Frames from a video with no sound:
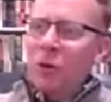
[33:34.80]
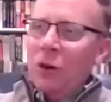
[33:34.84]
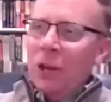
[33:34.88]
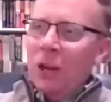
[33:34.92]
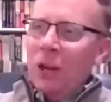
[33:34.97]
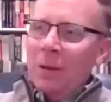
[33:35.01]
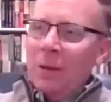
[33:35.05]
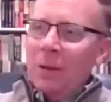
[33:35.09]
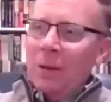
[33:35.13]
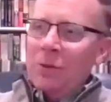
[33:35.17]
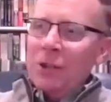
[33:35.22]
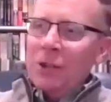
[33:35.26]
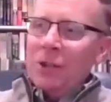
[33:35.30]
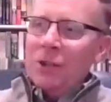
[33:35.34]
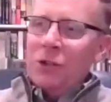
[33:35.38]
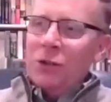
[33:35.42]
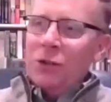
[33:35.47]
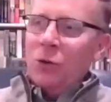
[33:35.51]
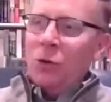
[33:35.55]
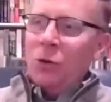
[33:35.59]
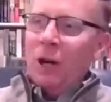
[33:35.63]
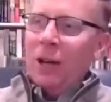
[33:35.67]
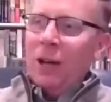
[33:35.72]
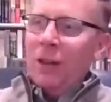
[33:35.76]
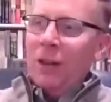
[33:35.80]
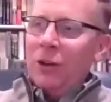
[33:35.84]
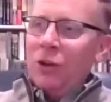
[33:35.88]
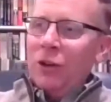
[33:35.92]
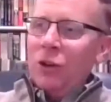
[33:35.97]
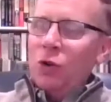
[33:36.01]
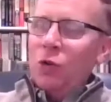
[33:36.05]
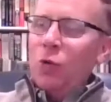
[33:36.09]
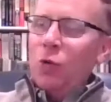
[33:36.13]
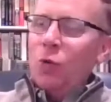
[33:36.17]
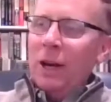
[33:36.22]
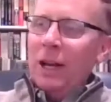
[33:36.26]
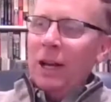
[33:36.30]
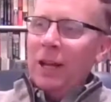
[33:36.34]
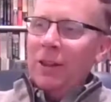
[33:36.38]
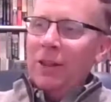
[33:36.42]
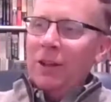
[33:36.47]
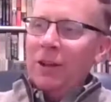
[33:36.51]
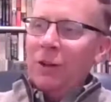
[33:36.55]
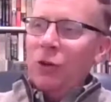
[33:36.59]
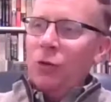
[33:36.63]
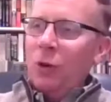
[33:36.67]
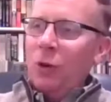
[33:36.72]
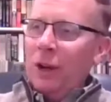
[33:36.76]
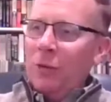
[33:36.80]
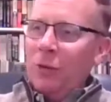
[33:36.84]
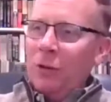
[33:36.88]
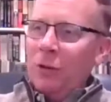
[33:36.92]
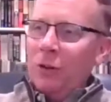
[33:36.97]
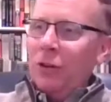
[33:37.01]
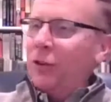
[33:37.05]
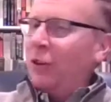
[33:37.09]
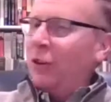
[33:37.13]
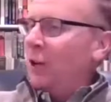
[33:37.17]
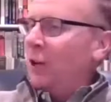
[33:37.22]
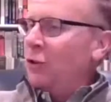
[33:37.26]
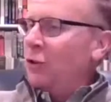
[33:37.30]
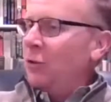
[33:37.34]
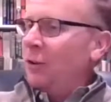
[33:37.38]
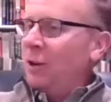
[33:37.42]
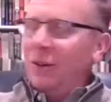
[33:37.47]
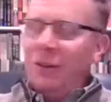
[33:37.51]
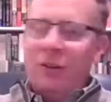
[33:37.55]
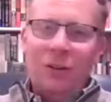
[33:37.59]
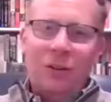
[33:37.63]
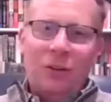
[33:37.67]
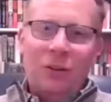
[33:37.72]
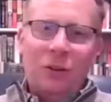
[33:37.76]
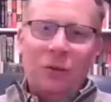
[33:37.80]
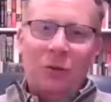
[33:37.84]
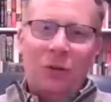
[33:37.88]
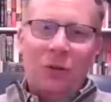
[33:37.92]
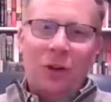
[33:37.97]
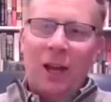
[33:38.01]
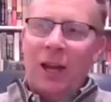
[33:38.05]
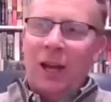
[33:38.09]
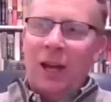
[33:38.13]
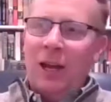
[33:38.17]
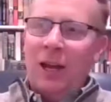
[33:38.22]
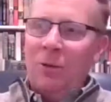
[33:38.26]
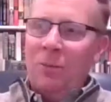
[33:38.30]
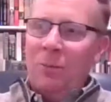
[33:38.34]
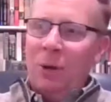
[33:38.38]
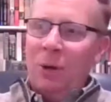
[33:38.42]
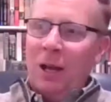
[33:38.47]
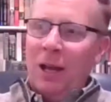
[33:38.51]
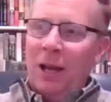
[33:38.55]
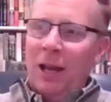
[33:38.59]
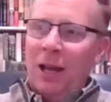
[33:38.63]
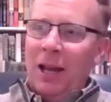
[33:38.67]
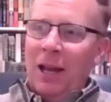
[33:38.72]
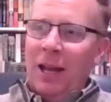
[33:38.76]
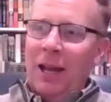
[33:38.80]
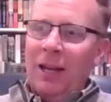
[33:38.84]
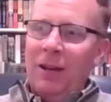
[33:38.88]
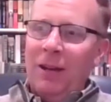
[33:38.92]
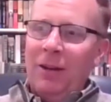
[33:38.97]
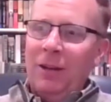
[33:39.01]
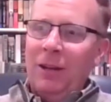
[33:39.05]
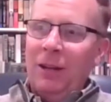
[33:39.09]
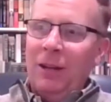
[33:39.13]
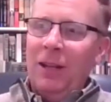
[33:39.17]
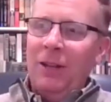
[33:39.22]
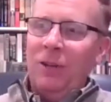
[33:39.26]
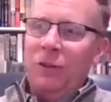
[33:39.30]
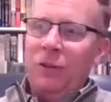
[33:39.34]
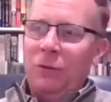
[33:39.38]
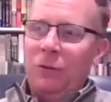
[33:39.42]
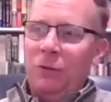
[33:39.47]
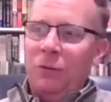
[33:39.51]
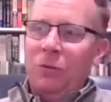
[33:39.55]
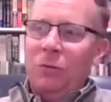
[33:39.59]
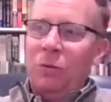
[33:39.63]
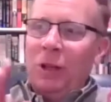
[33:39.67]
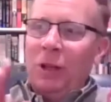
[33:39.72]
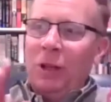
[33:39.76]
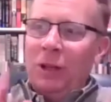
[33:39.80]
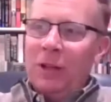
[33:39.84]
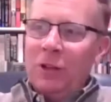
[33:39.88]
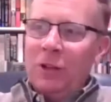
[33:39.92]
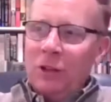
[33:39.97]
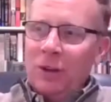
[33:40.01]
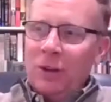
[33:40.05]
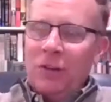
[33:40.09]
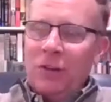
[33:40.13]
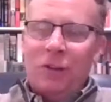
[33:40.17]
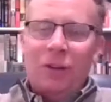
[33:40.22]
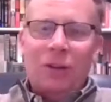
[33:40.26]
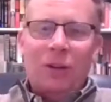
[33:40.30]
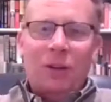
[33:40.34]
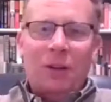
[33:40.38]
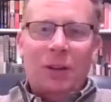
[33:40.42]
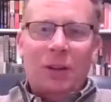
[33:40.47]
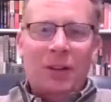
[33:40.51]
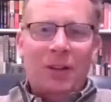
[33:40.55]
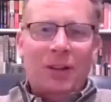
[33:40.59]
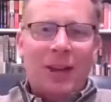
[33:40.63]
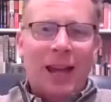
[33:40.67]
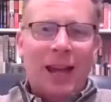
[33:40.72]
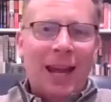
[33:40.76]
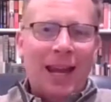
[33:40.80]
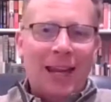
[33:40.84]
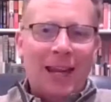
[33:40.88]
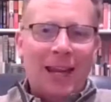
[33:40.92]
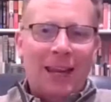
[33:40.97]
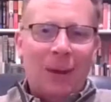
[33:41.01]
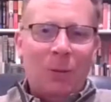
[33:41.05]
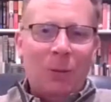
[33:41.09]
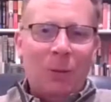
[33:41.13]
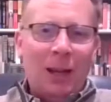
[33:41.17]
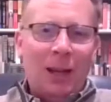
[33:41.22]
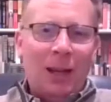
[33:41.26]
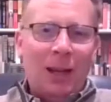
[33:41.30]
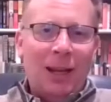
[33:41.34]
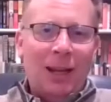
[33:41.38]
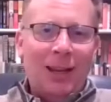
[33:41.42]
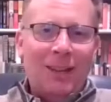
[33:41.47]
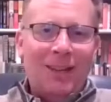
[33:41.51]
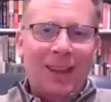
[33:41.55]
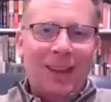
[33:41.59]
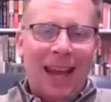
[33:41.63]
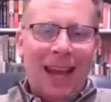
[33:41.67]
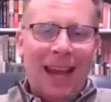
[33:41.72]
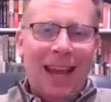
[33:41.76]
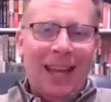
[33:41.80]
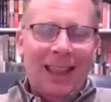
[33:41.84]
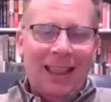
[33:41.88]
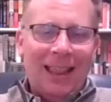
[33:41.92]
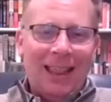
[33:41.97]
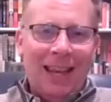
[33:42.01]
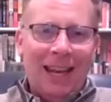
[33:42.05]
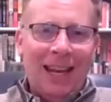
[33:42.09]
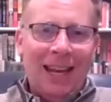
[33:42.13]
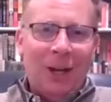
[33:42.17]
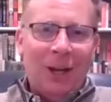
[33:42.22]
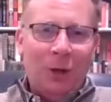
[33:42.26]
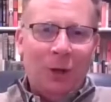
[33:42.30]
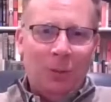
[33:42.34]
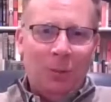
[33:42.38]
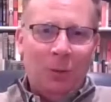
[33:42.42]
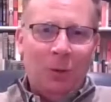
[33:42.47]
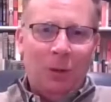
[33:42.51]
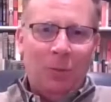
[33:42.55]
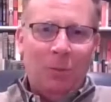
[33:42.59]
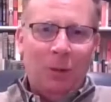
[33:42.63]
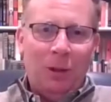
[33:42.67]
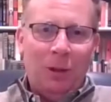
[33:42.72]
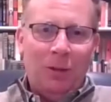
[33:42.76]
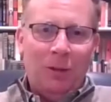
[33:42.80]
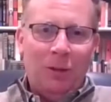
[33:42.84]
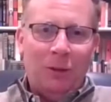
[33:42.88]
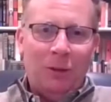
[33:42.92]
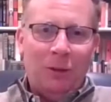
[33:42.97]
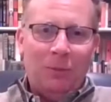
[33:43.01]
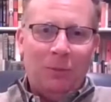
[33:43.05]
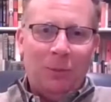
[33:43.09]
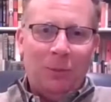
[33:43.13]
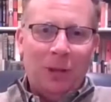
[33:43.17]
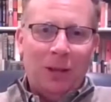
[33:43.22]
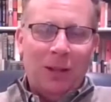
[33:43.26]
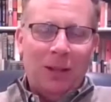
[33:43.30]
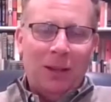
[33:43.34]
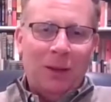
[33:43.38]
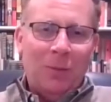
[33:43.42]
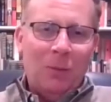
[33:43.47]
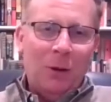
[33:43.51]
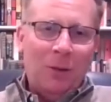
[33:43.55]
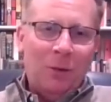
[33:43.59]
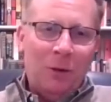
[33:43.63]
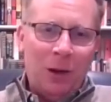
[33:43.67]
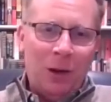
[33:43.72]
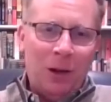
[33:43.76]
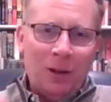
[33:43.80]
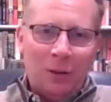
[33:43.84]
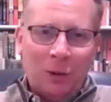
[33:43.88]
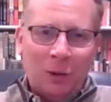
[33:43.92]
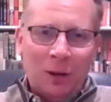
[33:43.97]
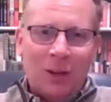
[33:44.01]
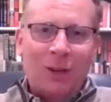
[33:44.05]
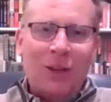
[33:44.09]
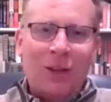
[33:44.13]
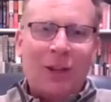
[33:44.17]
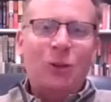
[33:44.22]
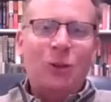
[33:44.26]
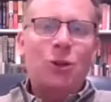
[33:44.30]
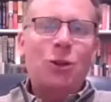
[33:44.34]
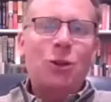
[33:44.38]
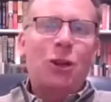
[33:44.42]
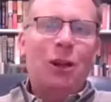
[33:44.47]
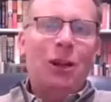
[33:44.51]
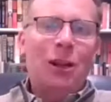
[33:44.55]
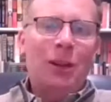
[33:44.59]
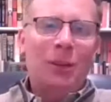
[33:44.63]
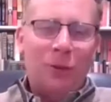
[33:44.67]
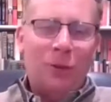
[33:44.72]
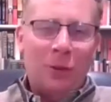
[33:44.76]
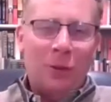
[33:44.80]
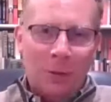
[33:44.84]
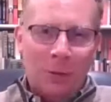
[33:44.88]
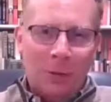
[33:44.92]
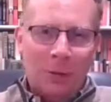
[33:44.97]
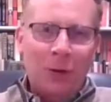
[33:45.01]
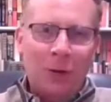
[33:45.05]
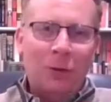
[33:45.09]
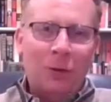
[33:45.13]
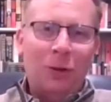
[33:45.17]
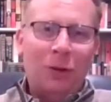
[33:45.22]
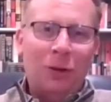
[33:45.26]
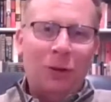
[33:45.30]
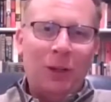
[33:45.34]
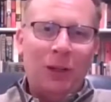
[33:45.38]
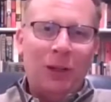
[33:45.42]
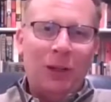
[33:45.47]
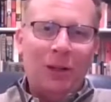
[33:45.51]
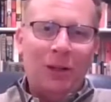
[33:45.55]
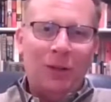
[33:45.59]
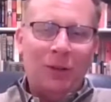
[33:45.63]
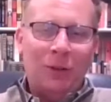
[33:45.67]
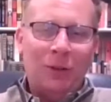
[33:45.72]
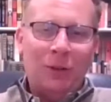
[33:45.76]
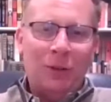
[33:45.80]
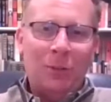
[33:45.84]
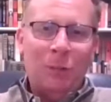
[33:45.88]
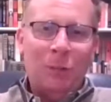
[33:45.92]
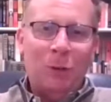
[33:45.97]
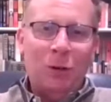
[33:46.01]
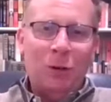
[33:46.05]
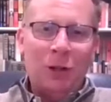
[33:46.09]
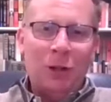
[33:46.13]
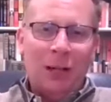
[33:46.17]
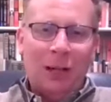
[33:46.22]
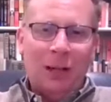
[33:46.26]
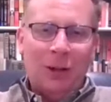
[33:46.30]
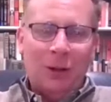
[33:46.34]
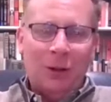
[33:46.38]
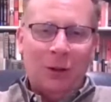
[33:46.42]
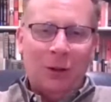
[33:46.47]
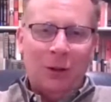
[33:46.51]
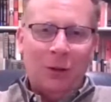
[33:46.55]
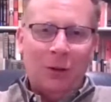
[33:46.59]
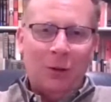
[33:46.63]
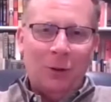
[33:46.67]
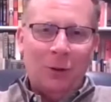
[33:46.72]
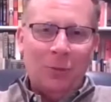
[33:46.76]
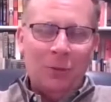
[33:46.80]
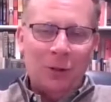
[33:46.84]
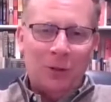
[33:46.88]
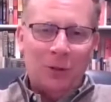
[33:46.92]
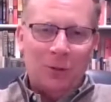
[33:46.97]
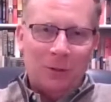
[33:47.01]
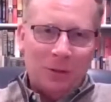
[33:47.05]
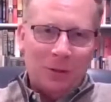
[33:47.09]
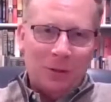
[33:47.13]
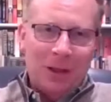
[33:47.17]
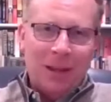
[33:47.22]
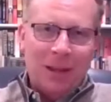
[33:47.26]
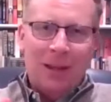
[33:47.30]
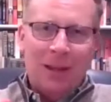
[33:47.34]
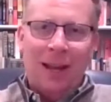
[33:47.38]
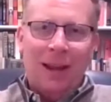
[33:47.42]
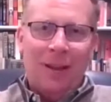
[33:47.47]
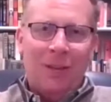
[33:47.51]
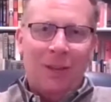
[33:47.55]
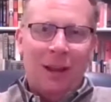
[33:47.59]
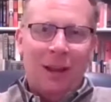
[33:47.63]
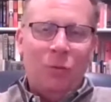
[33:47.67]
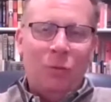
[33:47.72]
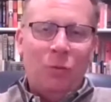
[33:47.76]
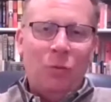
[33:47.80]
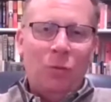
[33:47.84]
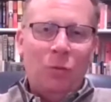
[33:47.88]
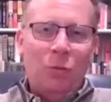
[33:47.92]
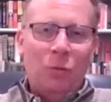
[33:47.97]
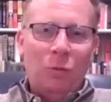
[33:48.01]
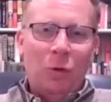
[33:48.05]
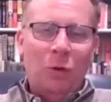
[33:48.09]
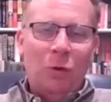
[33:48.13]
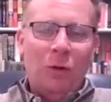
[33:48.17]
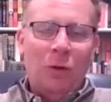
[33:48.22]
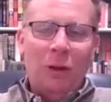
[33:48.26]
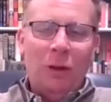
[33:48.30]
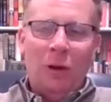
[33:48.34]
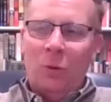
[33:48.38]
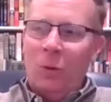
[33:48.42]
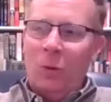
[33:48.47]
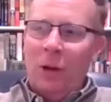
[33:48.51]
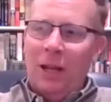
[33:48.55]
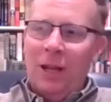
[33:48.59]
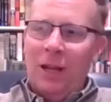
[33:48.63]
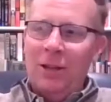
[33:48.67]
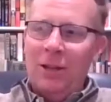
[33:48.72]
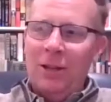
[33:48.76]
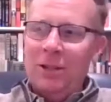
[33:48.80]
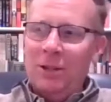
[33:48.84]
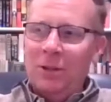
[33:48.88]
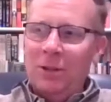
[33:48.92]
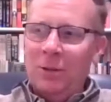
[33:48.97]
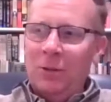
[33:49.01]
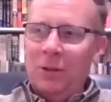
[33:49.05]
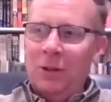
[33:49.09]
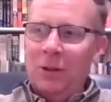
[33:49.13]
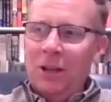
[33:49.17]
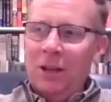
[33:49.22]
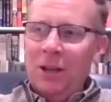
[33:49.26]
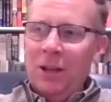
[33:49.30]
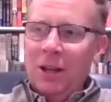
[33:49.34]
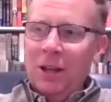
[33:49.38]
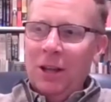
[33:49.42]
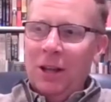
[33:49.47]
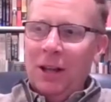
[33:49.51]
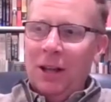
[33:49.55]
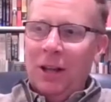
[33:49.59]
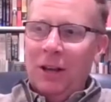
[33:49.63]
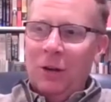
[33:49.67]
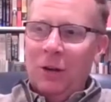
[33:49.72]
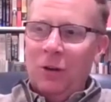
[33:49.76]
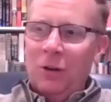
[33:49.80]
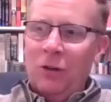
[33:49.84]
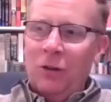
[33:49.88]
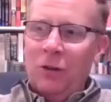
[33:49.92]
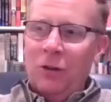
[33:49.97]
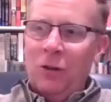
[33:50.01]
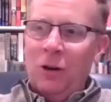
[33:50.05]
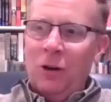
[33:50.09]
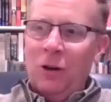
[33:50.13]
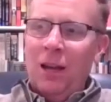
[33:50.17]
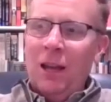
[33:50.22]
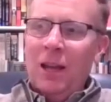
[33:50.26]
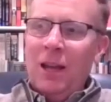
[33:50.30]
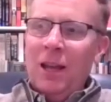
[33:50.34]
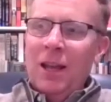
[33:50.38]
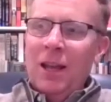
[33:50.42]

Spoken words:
Dame's story in the 20th and 21st centuries is defined by its religious, its academic, and its athletic commitments. We've already sort of touched on some of those things in particular in terms of how they've woven their way into your story